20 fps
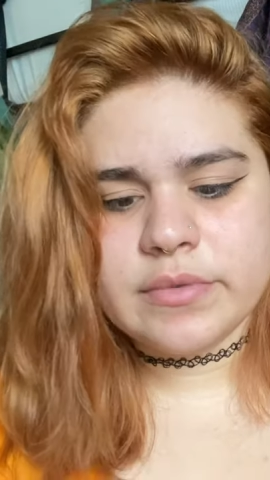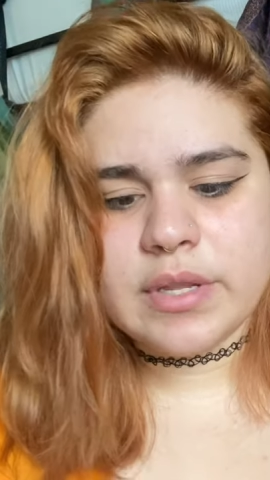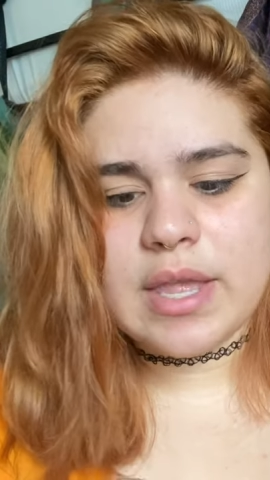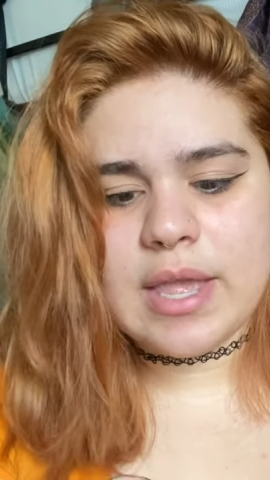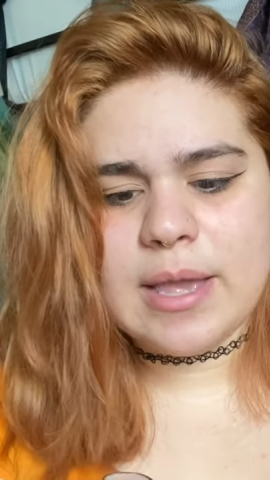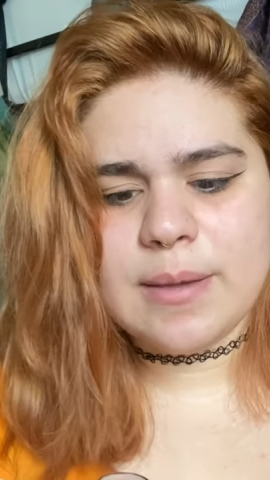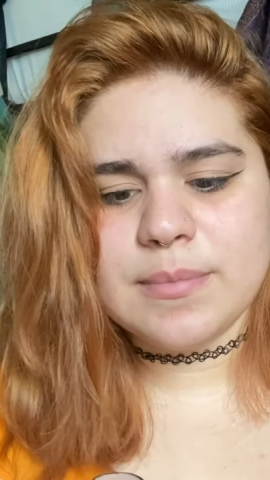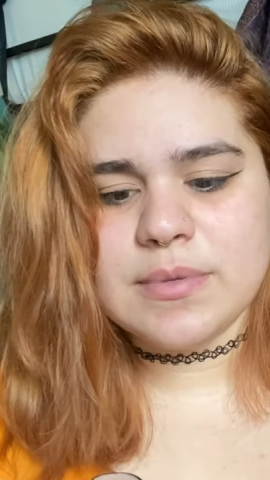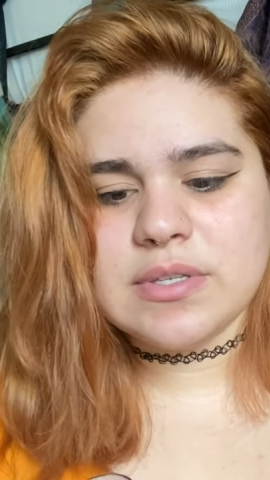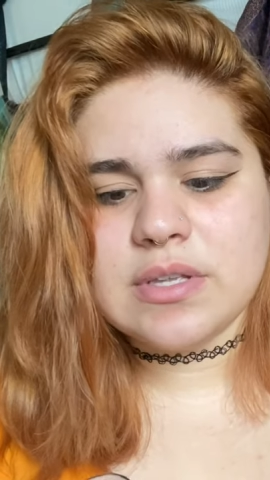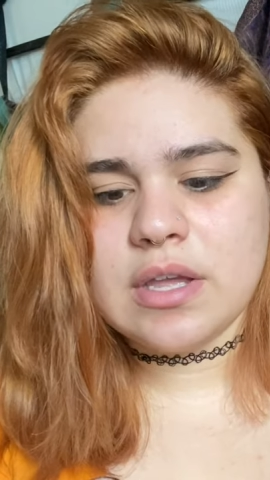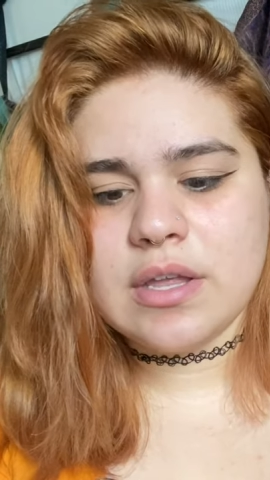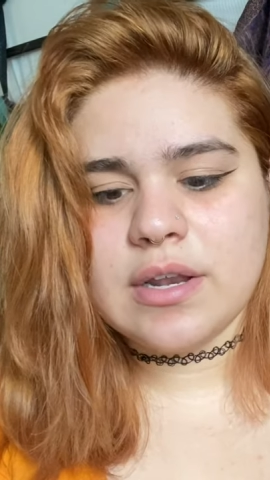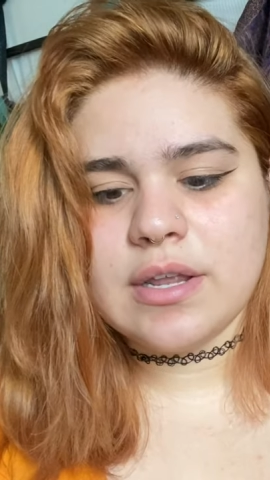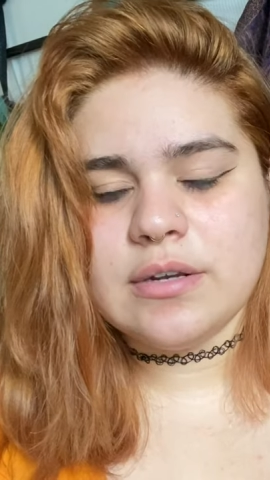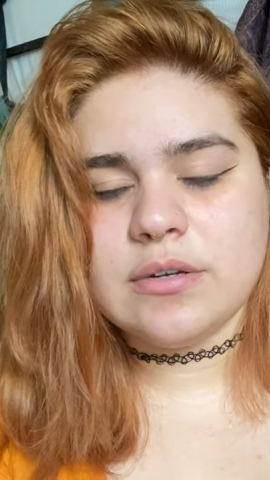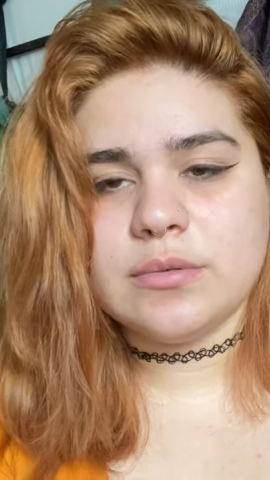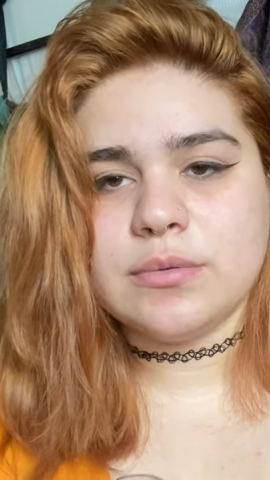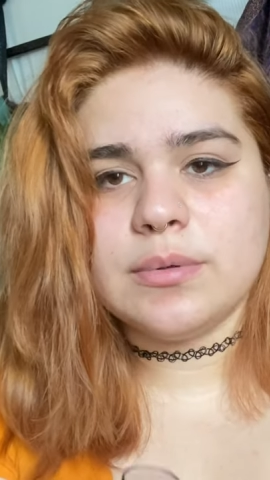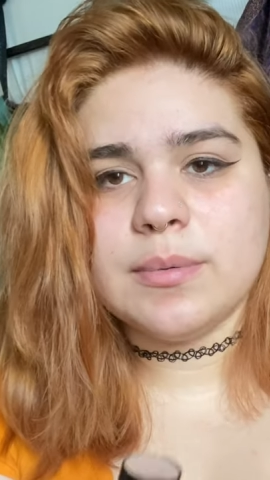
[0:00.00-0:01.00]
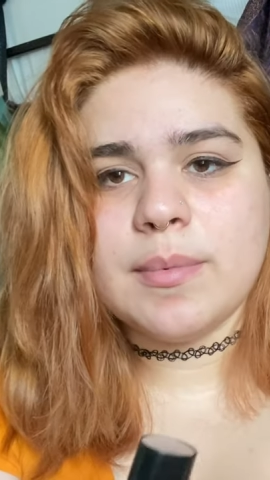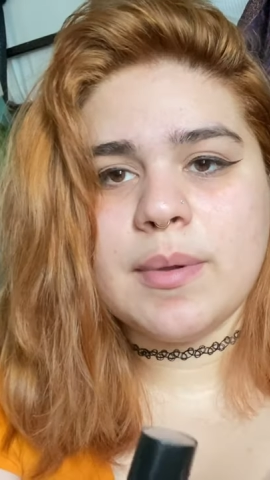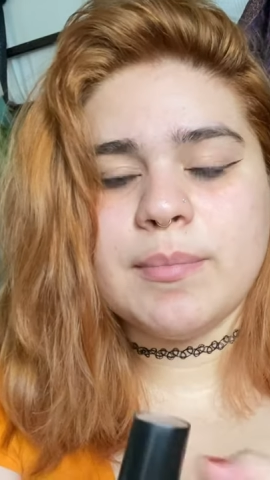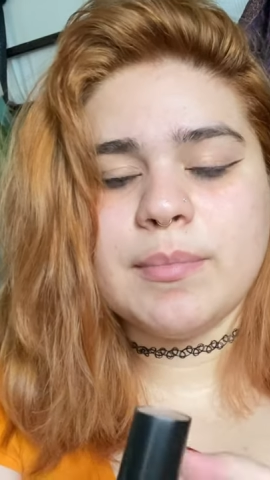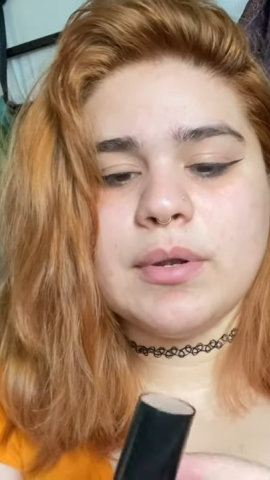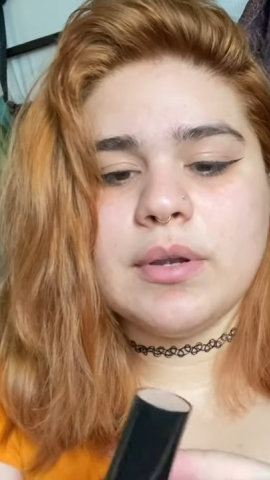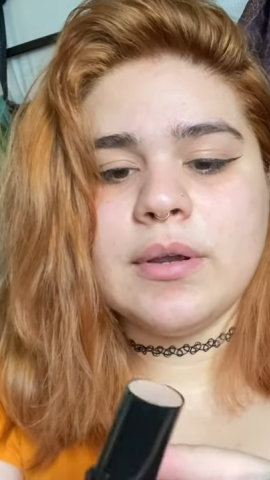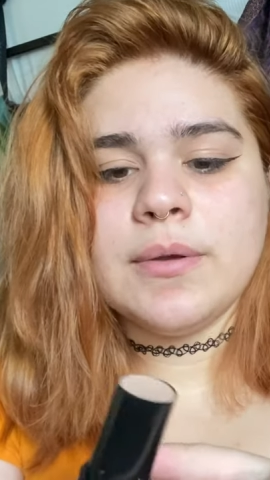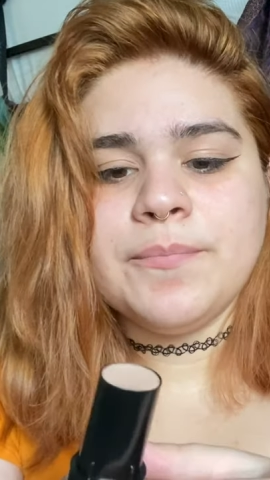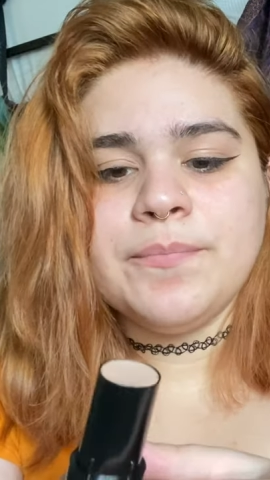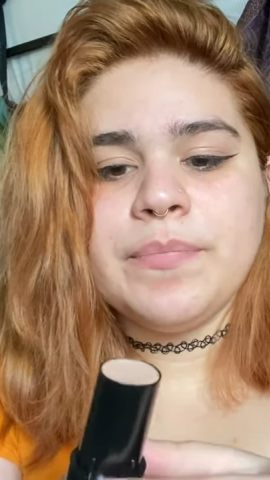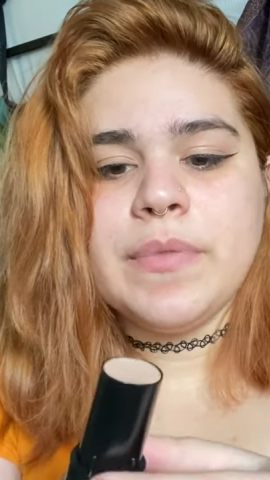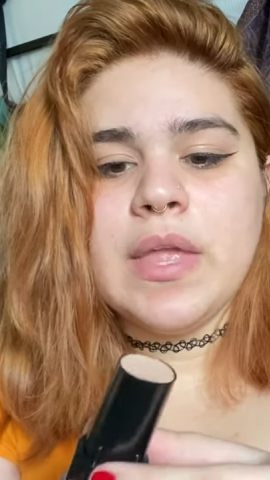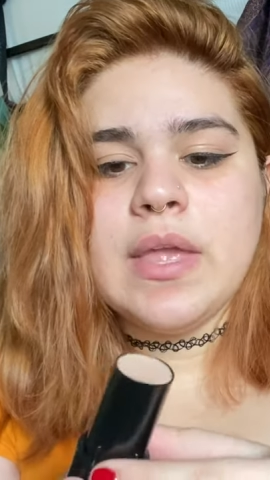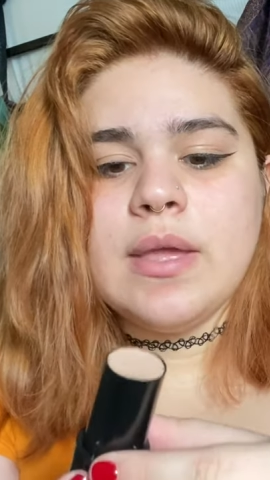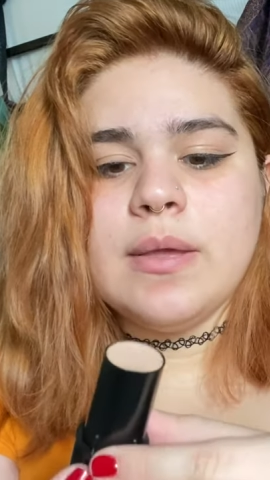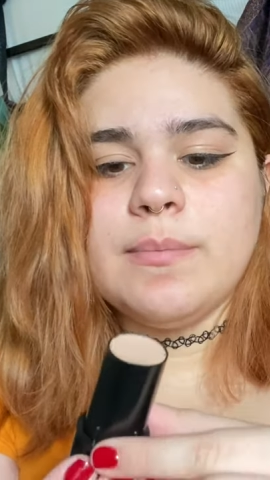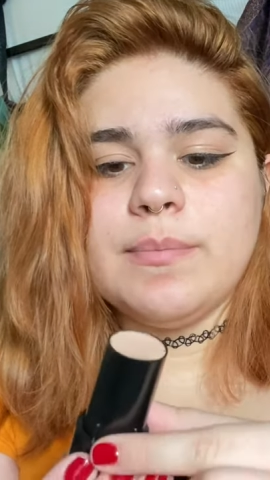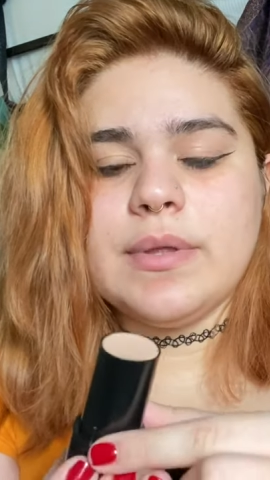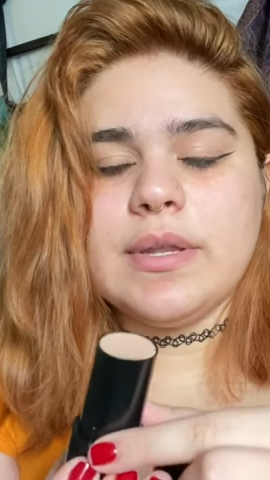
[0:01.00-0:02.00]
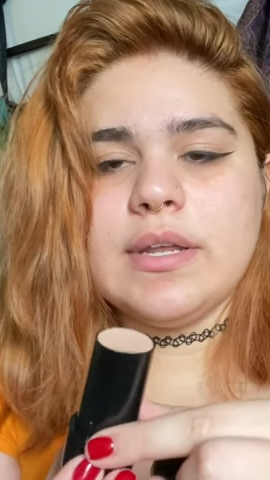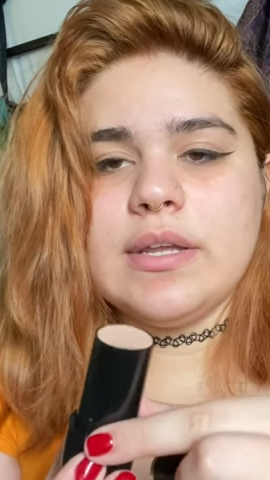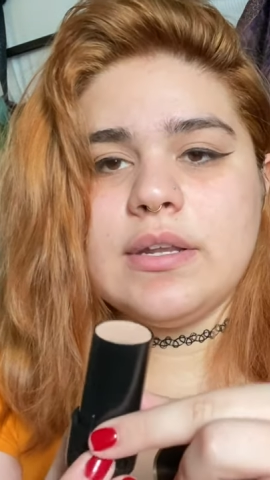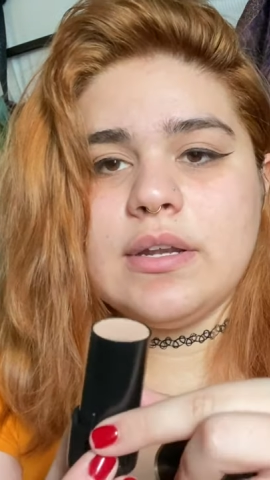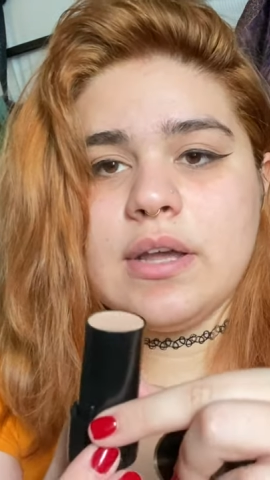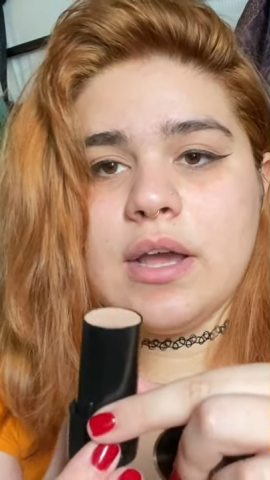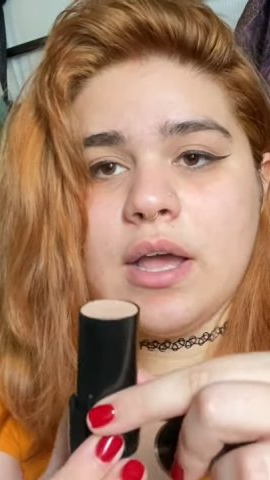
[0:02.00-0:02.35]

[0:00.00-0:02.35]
Amazon, I don't remember. But